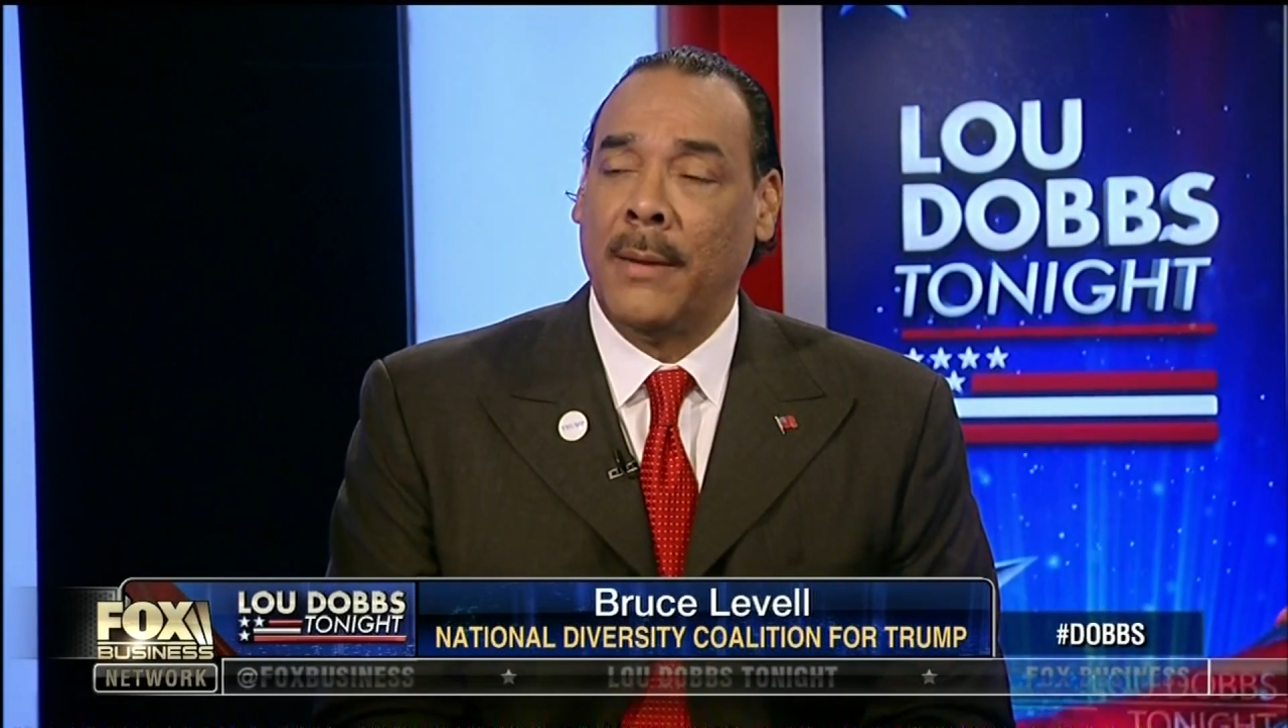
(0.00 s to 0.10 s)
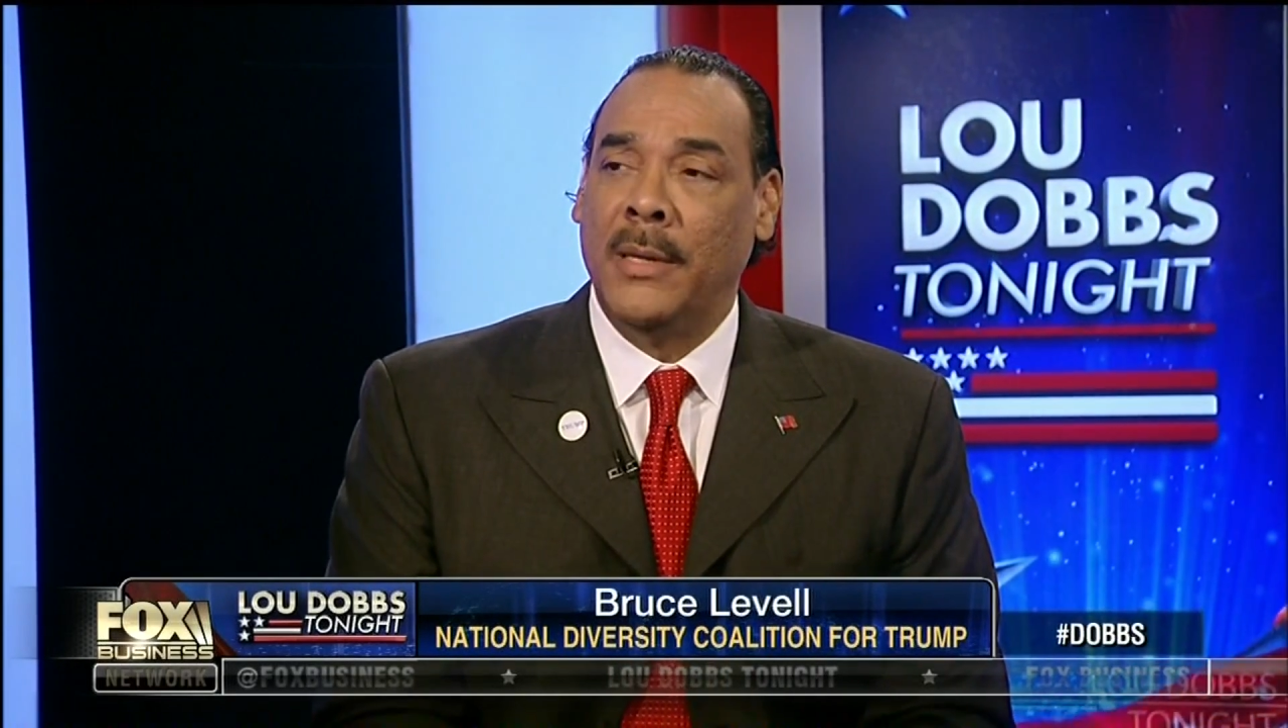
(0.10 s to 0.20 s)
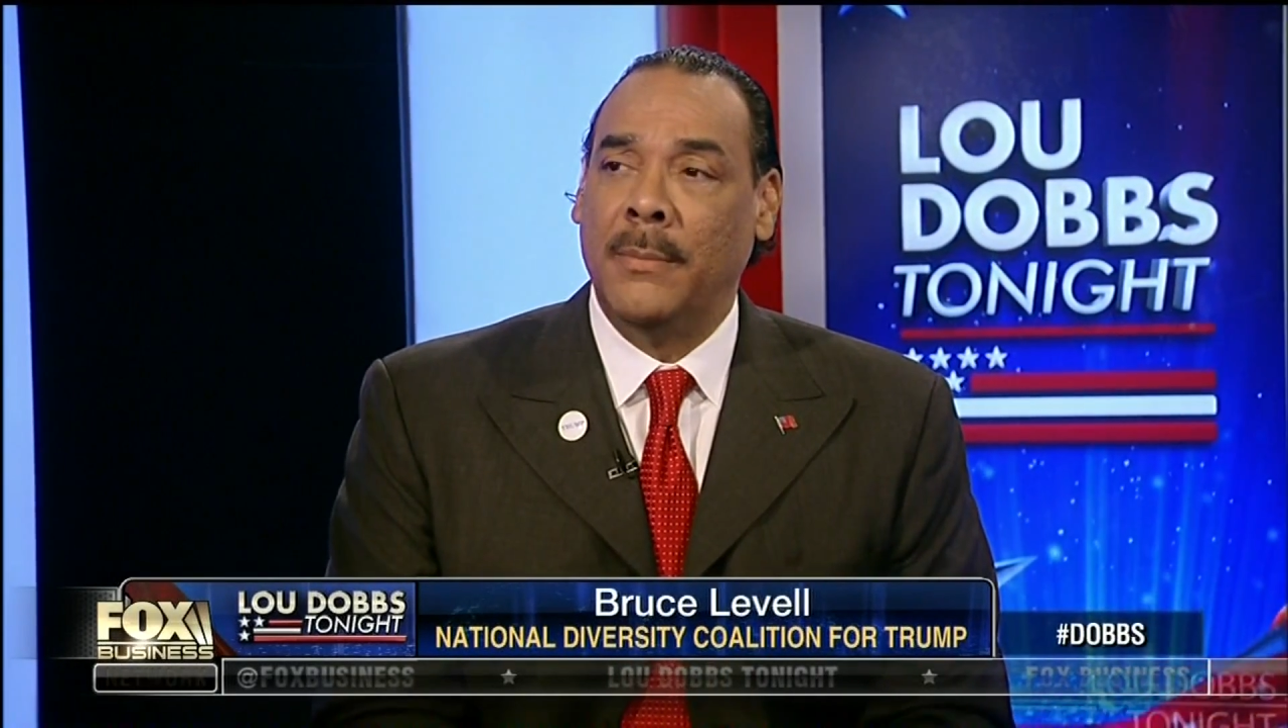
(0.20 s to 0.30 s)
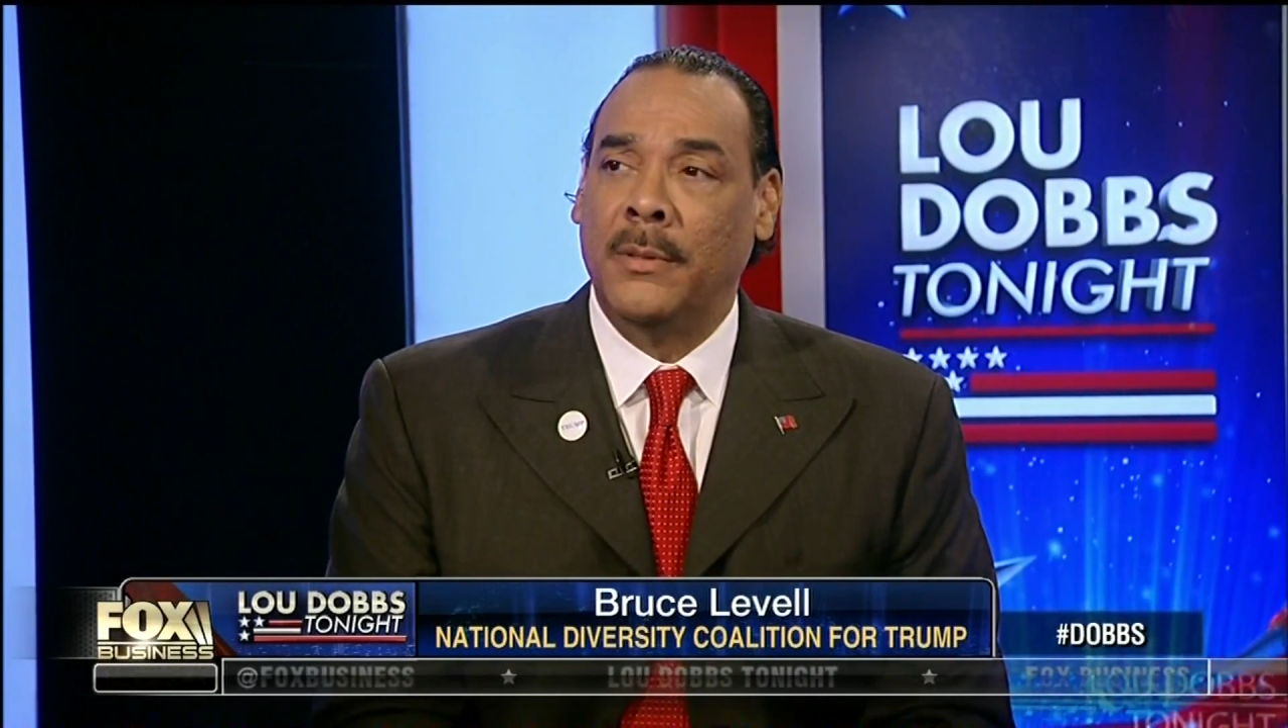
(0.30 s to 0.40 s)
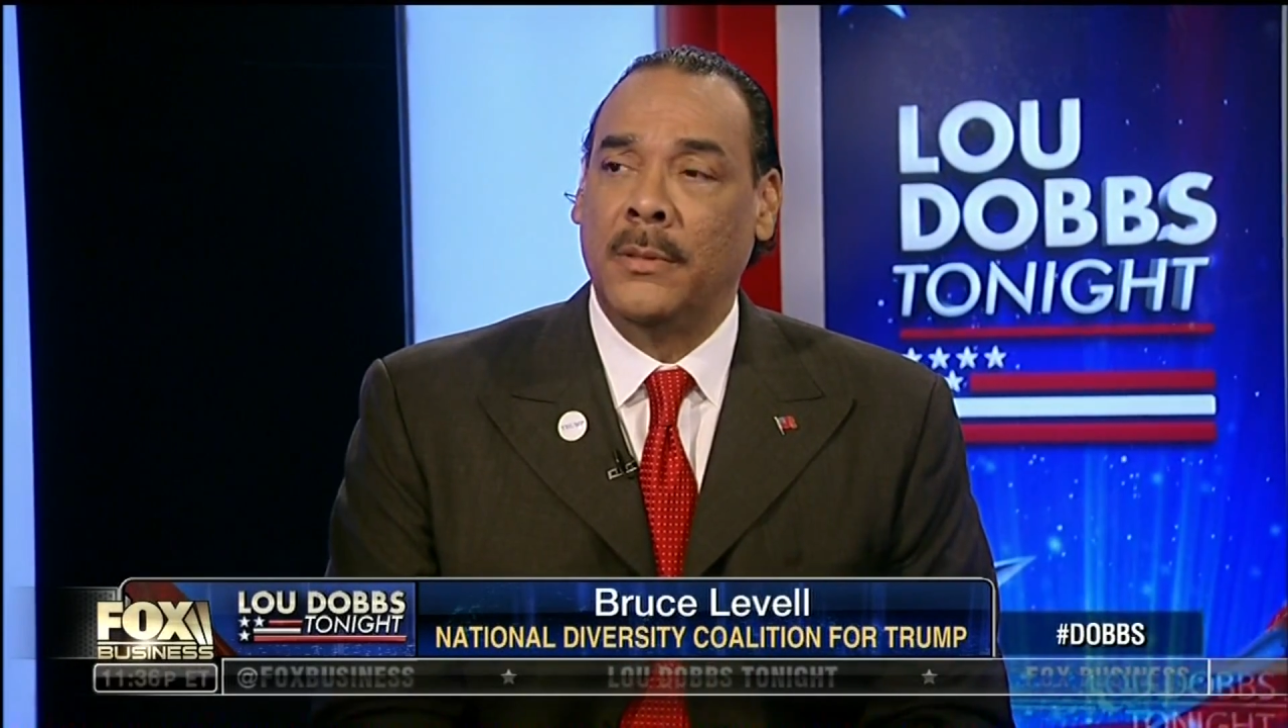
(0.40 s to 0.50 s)

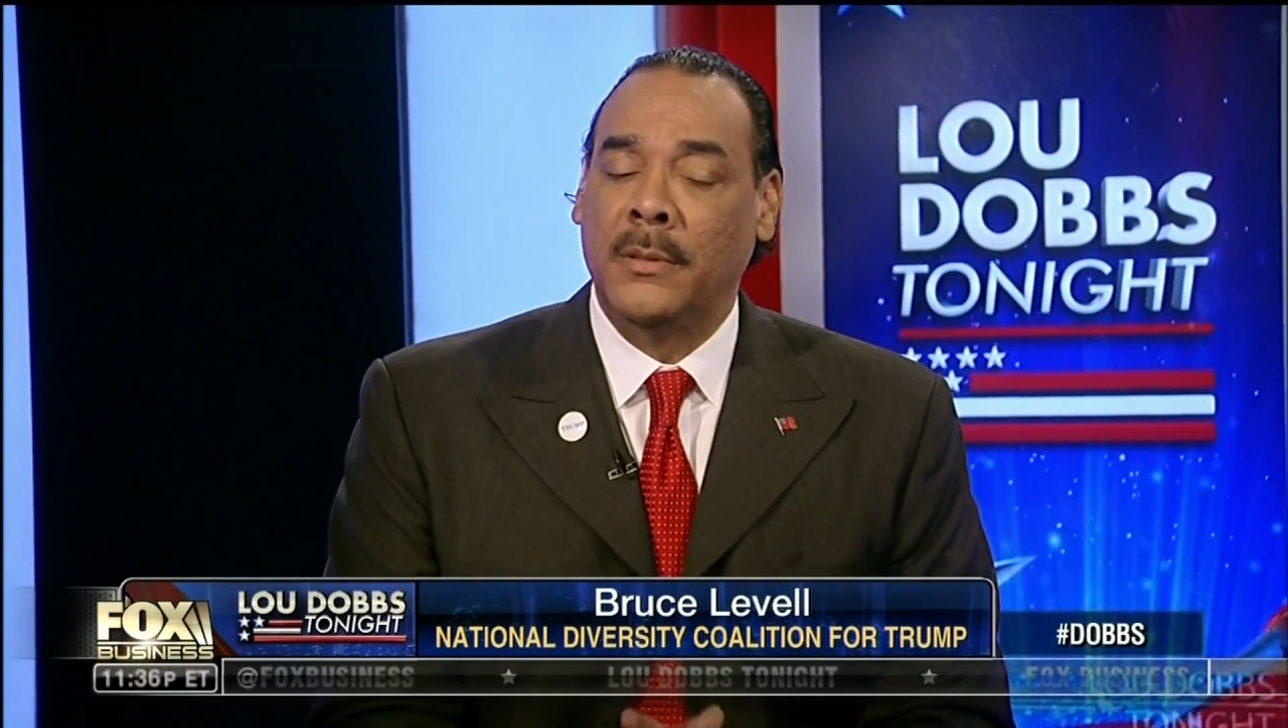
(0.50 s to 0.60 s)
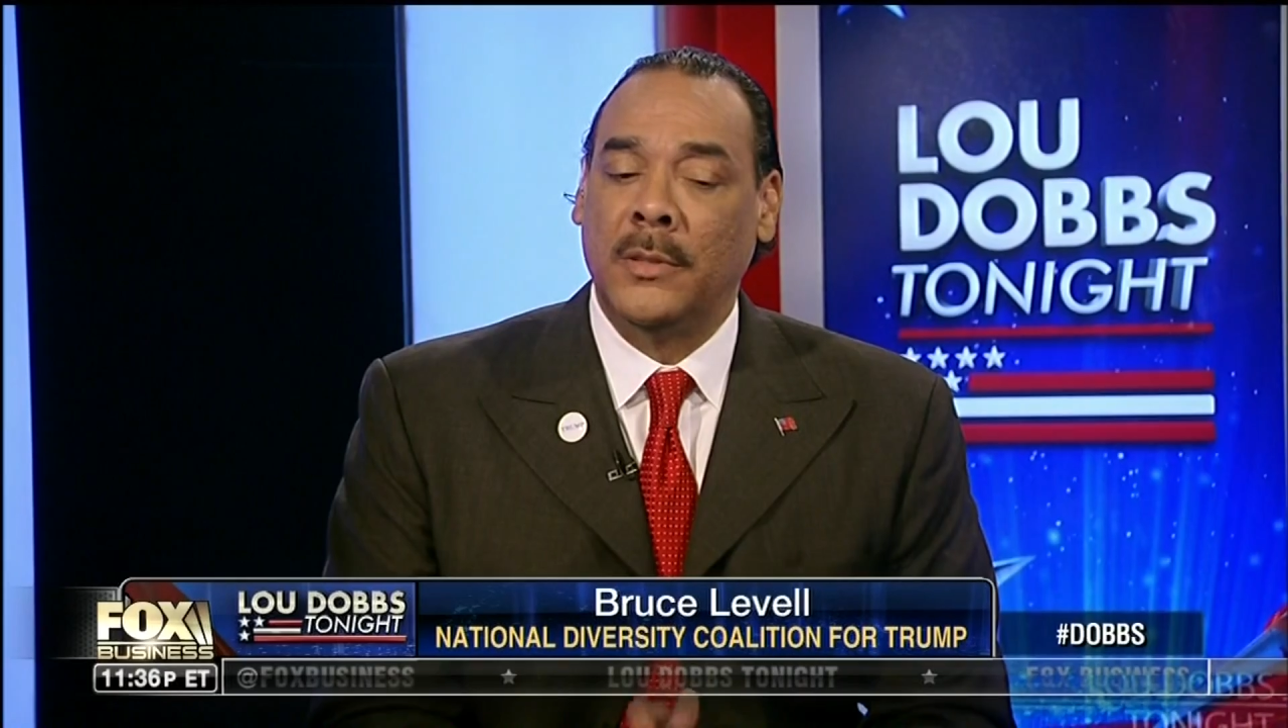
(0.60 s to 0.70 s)
people,